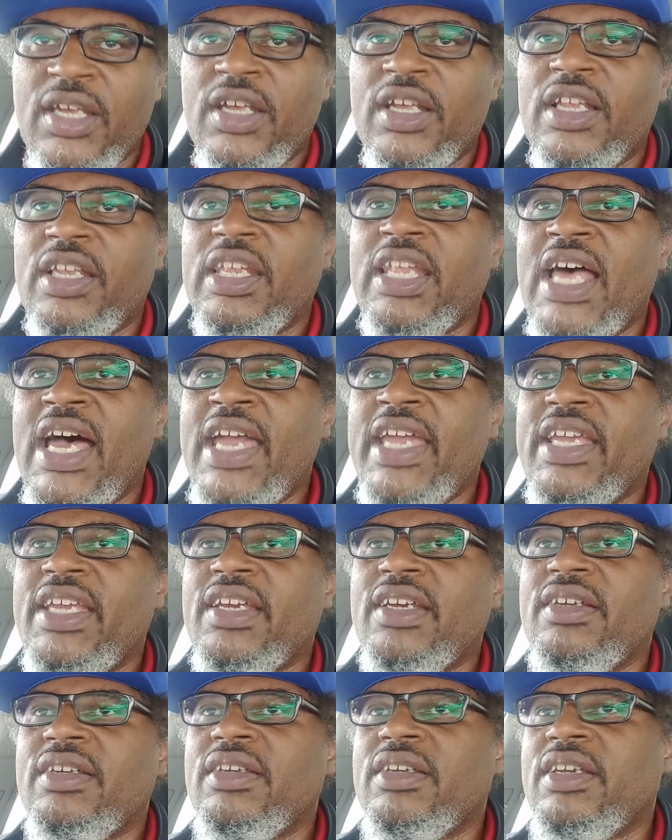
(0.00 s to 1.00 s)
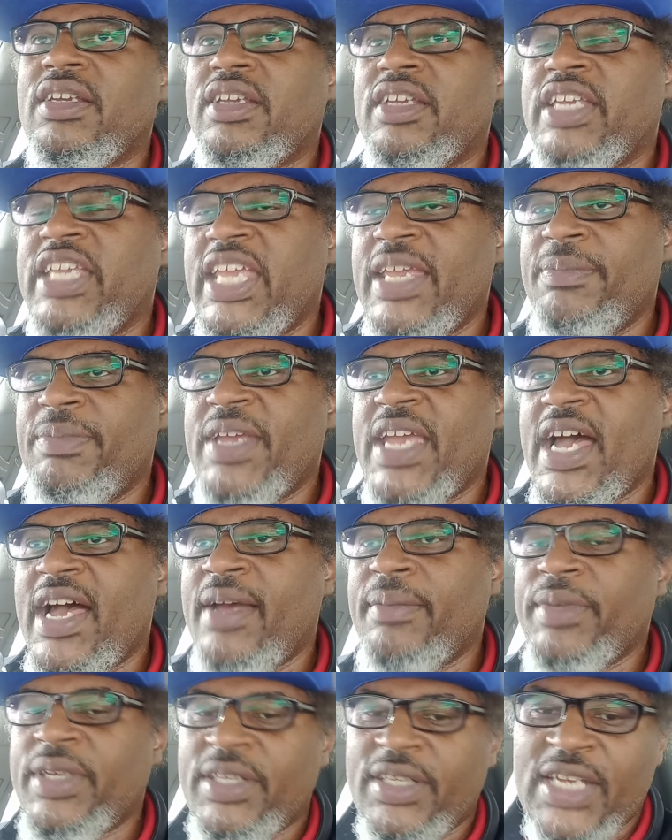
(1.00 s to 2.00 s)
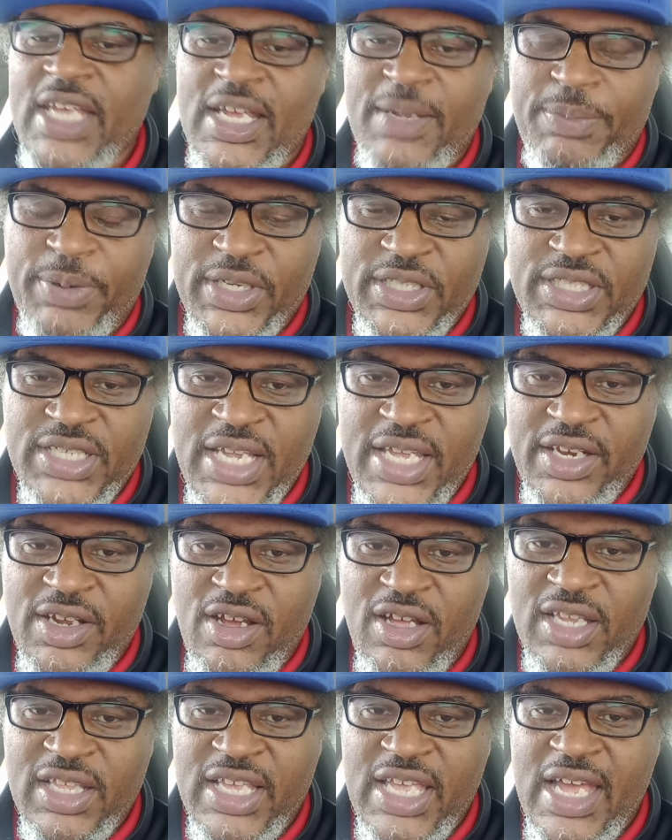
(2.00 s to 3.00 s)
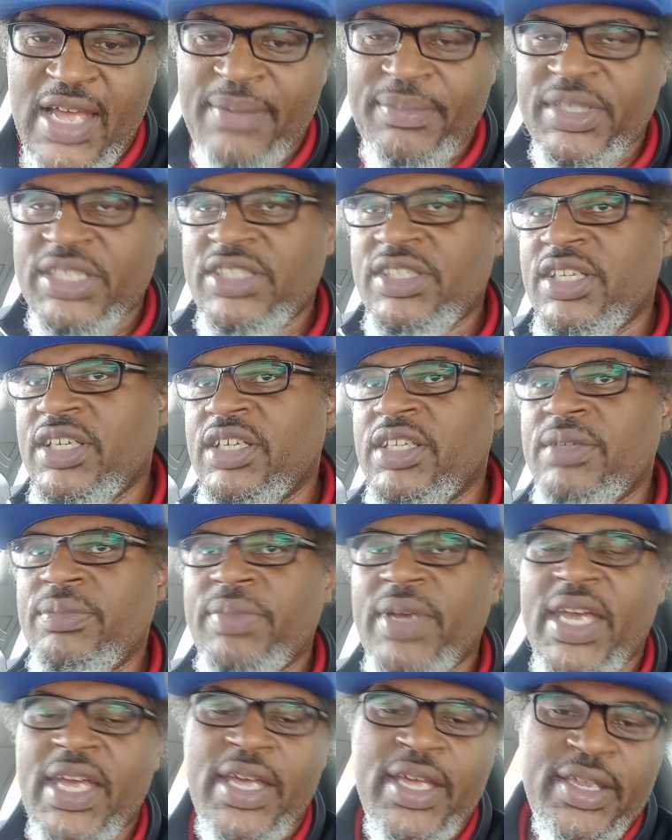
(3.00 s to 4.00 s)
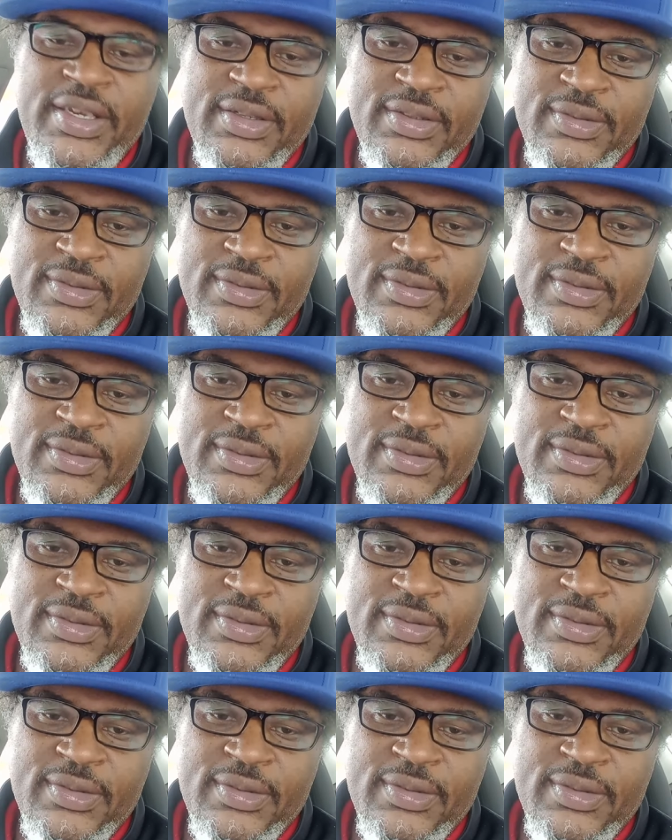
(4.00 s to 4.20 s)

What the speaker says: Like, keep commenting. I appreciate all the comments, good and bad.